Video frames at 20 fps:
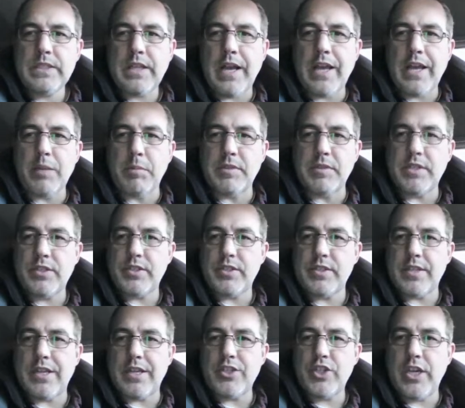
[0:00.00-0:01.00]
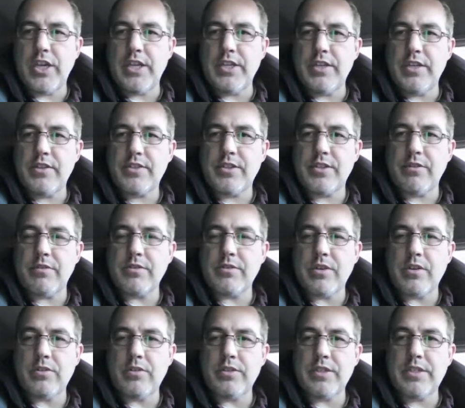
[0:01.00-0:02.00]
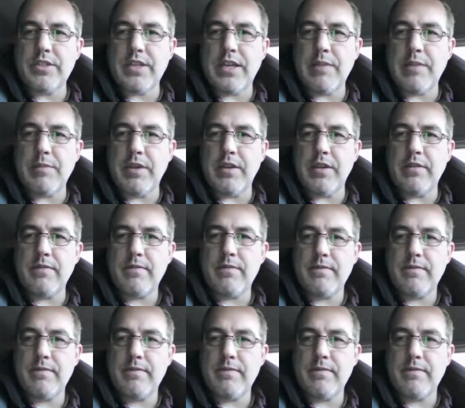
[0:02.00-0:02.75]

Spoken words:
Idle position's not changing, so it's all just timing.